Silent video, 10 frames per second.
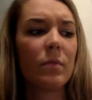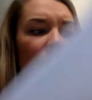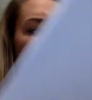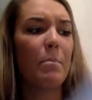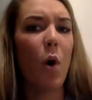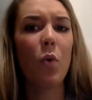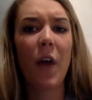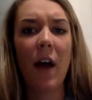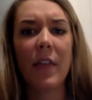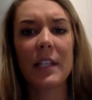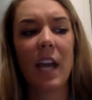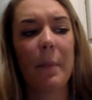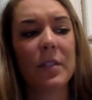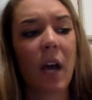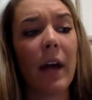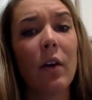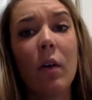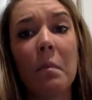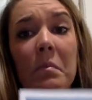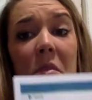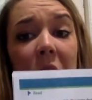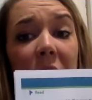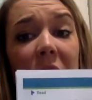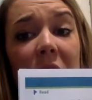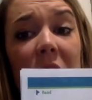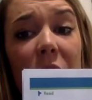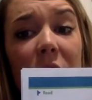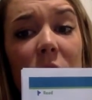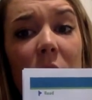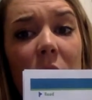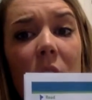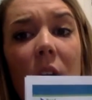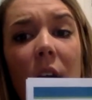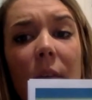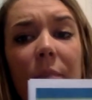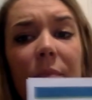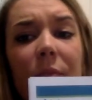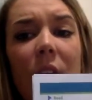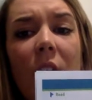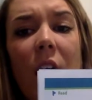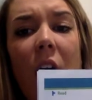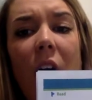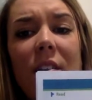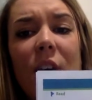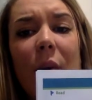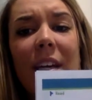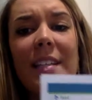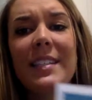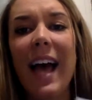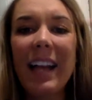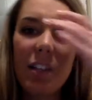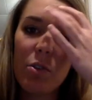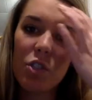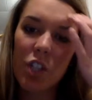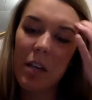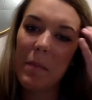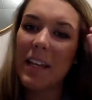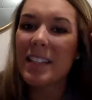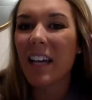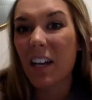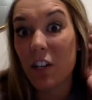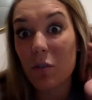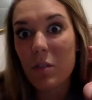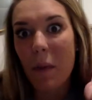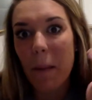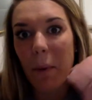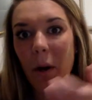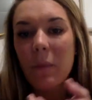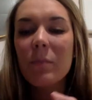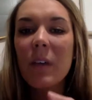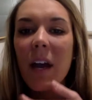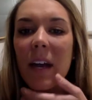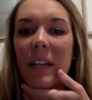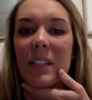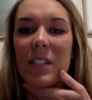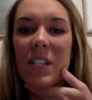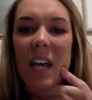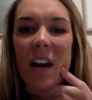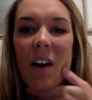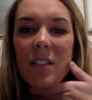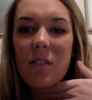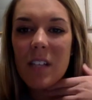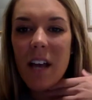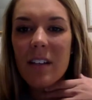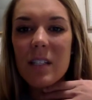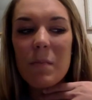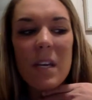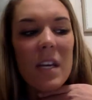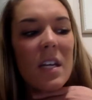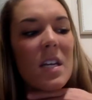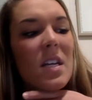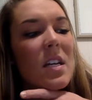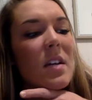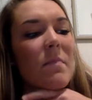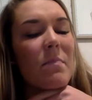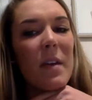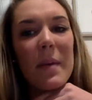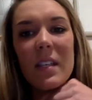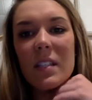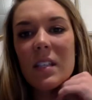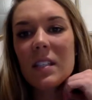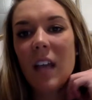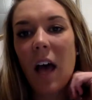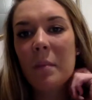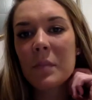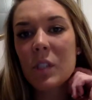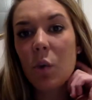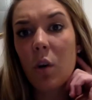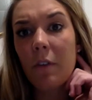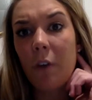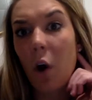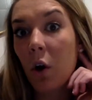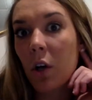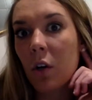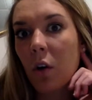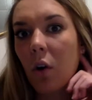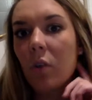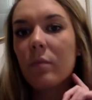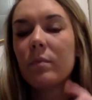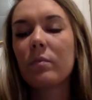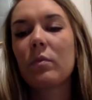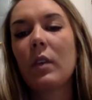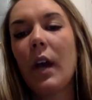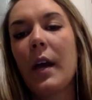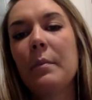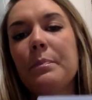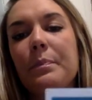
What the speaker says: They both had that type of title. So there's a difference right here. Also, a gazette usually means like a newspaper, okay? So that also tells me maybe this is some sort of article, okay?